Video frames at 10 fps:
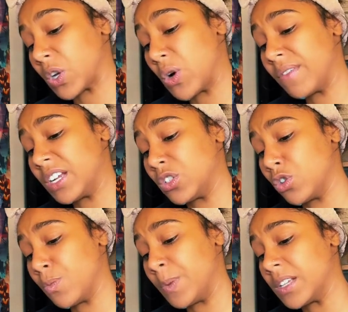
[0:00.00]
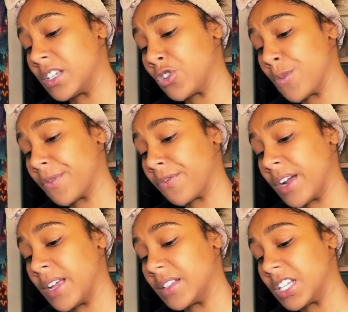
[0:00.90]
whoever this group is, this group of
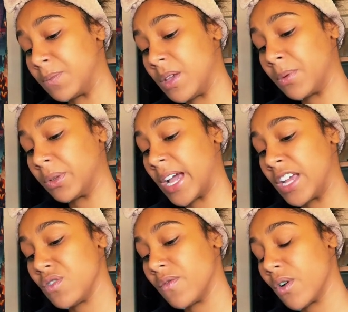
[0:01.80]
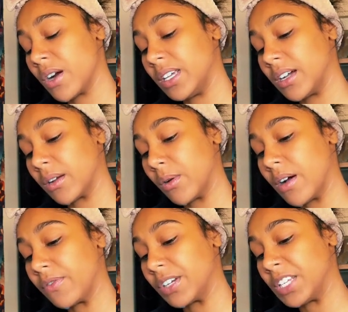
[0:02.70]
friends, these people that you've already cut off,